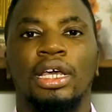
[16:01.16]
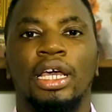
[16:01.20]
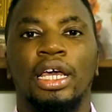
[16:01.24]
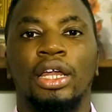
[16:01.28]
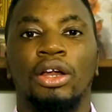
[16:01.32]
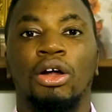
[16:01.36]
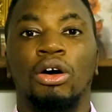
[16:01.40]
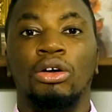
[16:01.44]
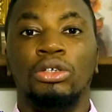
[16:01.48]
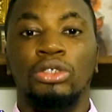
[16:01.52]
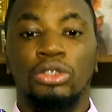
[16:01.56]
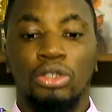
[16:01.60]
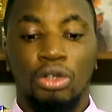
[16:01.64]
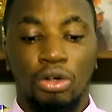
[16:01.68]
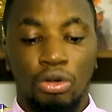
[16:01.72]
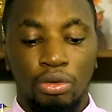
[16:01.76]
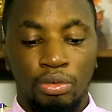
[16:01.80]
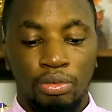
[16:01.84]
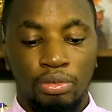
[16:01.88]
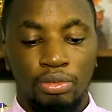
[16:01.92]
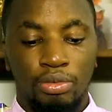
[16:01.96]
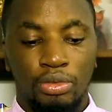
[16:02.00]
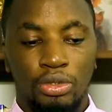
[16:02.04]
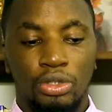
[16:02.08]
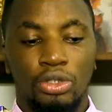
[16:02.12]
And also,
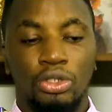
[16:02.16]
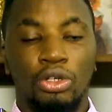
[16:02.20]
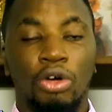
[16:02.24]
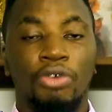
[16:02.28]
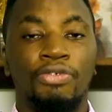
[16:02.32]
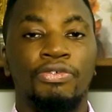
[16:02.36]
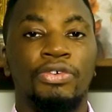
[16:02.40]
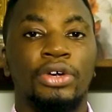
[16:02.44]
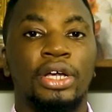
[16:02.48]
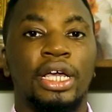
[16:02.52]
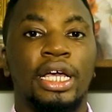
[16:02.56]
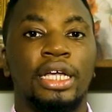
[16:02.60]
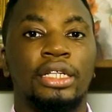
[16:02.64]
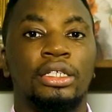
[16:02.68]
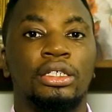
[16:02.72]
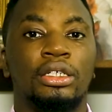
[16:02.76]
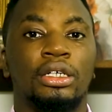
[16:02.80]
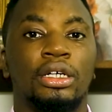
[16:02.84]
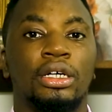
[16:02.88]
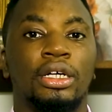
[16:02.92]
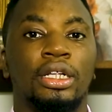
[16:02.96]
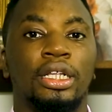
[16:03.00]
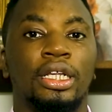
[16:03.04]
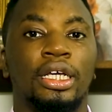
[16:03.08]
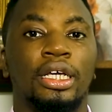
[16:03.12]
don't forget to
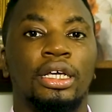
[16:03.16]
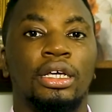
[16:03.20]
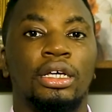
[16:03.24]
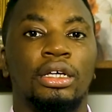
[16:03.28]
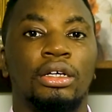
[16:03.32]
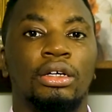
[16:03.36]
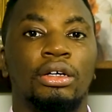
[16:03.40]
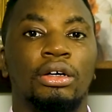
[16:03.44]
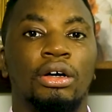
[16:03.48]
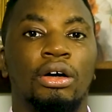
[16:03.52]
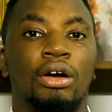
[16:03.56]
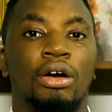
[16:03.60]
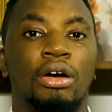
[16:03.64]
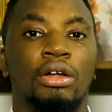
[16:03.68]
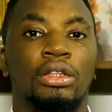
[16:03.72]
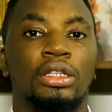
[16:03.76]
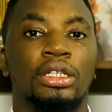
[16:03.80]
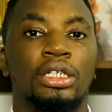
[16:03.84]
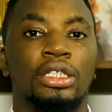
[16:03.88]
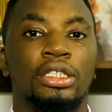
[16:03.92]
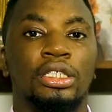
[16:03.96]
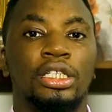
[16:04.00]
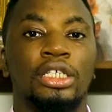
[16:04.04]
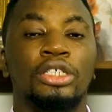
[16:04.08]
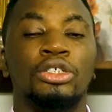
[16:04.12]
click on
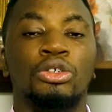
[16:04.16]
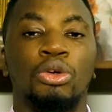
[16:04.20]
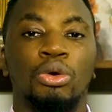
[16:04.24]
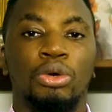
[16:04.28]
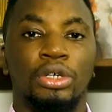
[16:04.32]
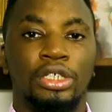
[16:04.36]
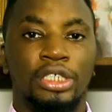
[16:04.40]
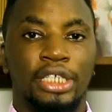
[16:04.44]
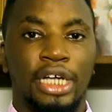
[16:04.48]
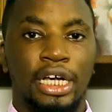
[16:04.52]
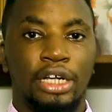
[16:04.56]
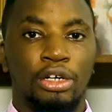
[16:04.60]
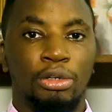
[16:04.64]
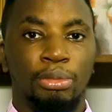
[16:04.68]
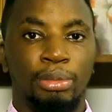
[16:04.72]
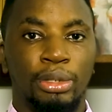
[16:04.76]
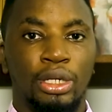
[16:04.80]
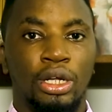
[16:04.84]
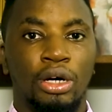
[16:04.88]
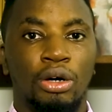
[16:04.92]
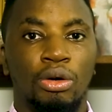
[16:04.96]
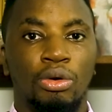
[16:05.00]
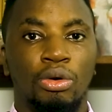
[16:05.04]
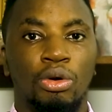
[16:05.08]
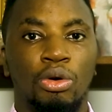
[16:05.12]
the Discord channel
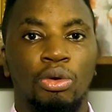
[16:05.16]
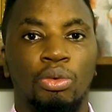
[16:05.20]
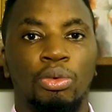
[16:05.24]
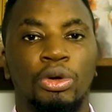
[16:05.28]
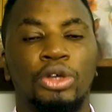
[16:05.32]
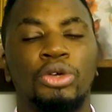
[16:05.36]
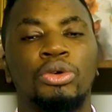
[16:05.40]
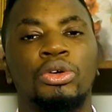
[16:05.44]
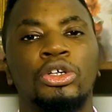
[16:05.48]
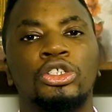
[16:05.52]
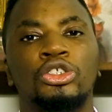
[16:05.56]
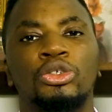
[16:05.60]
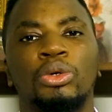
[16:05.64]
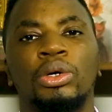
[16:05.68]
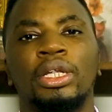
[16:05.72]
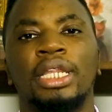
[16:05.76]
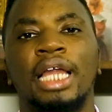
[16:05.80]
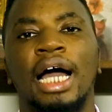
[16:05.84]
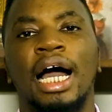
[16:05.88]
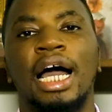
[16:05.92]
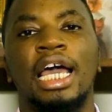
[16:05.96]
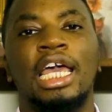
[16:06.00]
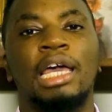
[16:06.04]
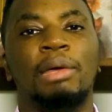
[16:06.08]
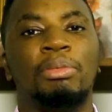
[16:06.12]
below, where you can join
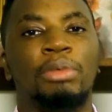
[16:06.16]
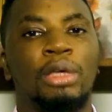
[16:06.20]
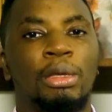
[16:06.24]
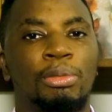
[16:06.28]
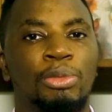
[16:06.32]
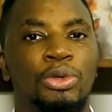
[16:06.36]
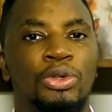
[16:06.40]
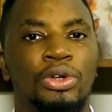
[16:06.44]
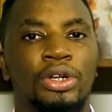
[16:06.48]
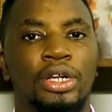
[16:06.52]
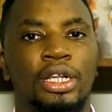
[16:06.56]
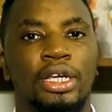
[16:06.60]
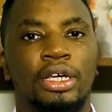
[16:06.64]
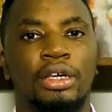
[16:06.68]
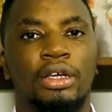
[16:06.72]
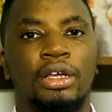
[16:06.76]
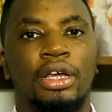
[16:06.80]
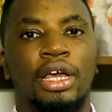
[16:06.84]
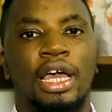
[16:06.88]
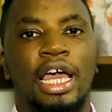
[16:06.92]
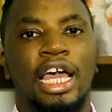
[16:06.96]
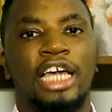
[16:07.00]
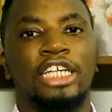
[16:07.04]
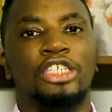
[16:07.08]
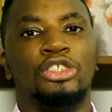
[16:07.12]
the I Am community
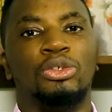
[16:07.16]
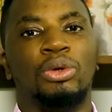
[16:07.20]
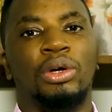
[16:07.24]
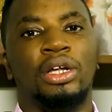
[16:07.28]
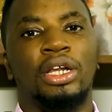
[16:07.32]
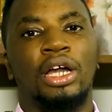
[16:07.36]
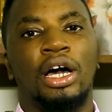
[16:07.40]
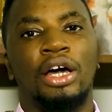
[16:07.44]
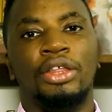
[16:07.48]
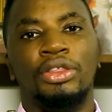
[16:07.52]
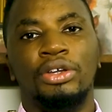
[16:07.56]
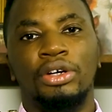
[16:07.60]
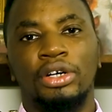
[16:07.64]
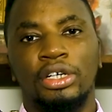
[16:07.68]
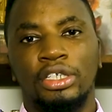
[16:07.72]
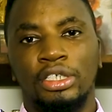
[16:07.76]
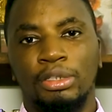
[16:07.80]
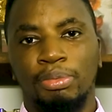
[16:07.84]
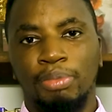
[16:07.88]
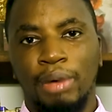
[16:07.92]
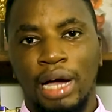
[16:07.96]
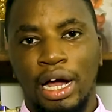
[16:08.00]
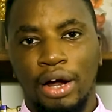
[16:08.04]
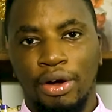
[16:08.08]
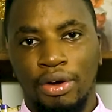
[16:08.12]
and join other
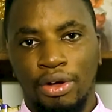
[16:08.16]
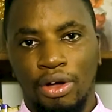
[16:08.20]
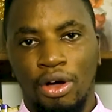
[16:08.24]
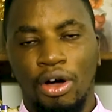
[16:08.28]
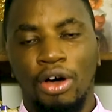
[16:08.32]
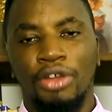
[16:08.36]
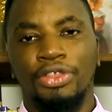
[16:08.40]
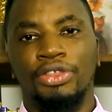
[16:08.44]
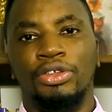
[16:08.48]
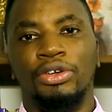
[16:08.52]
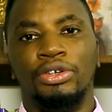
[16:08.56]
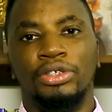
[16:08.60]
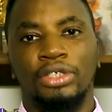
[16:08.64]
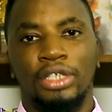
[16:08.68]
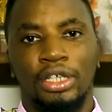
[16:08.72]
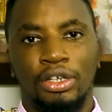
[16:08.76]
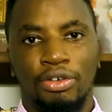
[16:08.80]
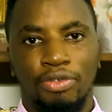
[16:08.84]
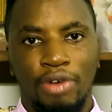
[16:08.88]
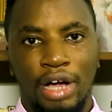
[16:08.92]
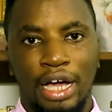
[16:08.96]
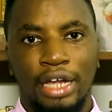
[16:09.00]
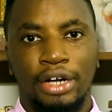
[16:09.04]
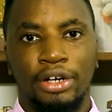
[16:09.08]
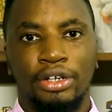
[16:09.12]
aspiring authors and
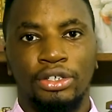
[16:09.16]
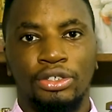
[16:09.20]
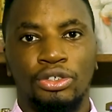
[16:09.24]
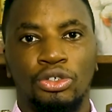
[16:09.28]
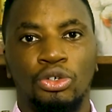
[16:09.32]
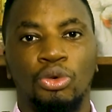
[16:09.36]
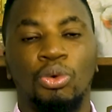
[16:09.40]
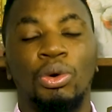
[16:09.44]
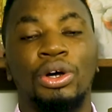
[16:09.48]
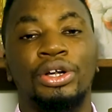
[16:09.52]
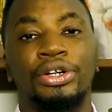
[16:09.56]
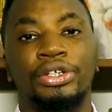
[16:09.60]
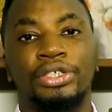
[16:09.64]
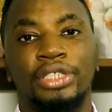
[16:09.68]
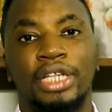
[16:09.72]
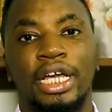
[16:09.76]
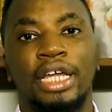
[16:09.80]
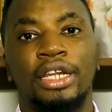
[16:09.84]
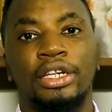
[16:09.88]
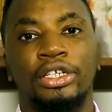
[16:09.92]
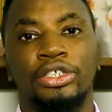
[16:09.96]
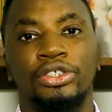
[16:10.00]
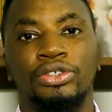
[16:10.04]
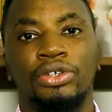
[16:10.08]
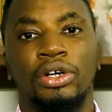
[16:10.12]
writers who
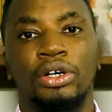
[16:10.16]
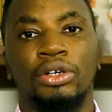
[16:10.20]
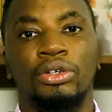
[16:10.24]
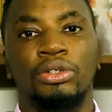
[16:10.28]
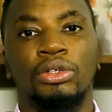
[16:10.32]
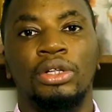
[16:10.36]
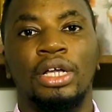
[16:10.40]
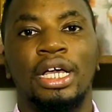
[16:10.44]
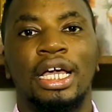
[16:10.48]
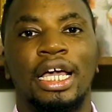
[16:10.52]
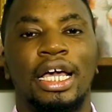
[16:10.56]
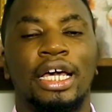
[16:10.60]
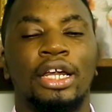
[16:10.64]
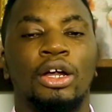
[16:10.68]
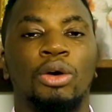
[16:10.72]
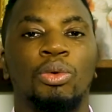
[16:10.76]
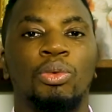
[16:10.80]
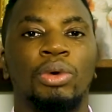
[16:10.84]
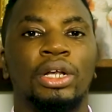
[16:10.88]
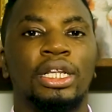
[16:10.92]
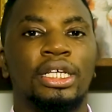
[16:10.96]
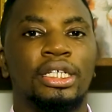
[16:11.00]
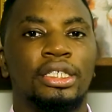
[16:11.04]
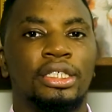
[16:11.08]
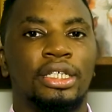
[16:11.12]
understand the struggle and are
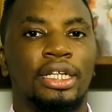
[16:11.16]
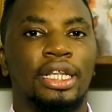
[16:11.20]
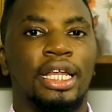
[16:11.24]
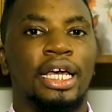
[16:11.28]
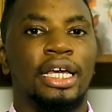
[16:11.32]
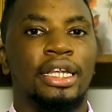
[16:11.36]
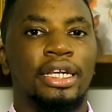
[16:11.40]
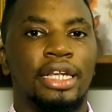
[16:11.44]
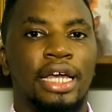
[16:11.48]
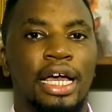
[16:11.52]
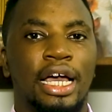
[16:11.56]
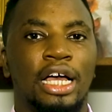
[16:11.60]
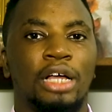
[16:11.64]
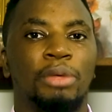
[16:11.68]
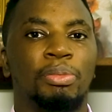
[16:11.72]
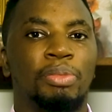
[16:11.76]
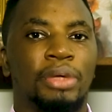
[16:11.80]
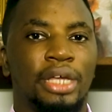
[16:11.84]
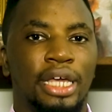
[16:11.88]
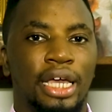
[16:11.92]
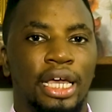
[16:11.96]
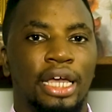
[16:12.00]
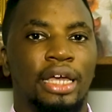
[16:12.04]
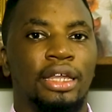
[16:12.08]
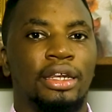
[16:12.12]
willing to lend a
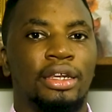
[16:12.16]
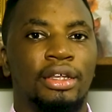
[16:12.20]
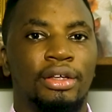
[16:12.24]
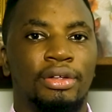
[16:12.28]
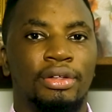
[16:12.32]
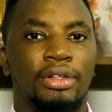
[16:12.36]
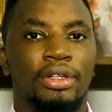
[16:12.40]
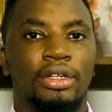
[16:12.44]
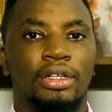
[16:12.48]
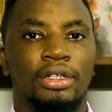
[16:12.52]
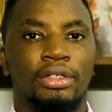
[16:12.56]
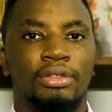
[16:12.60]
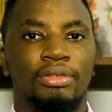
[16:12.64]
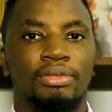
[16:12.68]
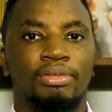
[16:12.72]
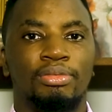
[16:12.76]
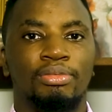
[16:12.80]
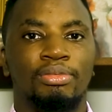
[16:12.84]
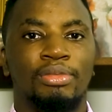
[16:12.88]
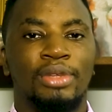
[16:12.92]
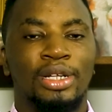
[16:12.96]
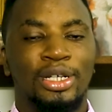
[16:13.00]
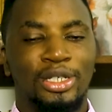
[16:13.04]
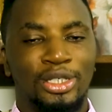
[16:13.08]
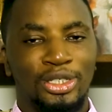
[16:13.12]
helping hand.
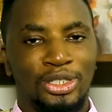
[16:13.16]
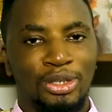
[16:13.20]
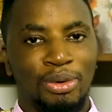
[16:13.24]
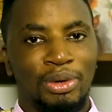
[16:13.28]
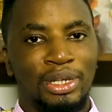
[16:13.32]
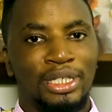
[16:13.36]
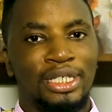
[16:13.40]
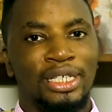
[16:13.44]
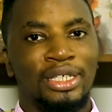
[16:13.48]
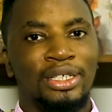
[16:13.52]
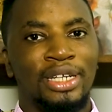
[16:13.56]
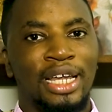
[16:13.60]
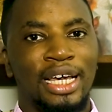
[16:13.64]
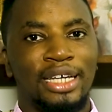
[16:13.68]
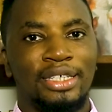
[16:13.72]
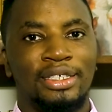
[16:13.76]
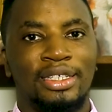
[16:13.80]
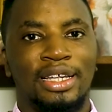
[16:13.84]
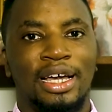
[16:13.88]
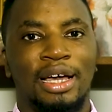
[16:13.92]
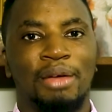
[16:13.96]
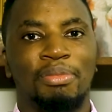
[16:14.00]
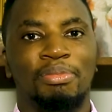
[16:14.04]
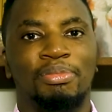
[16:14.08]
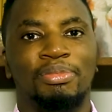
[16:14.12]
So until next
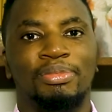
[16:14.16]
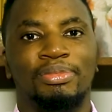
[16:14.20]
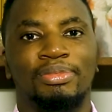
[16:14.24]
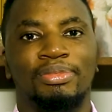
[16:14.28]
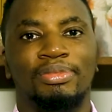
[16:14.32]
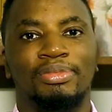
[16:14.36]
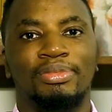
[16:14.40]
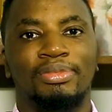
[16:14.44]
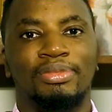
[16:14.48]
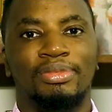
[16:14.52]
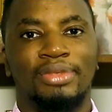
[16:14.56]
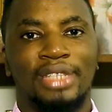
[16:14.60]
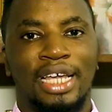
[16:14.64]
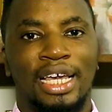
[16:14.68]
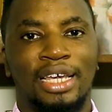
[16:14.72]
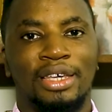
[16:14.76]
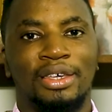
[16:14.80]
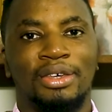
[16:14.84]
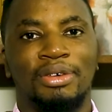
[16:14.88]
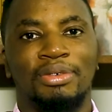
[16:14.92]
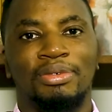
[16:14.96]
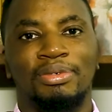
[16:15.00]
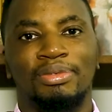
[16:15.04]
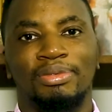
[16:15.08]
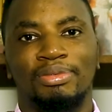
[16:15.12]
time, thank
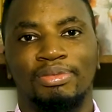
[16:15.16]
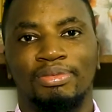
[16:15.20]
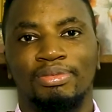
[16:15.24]
you.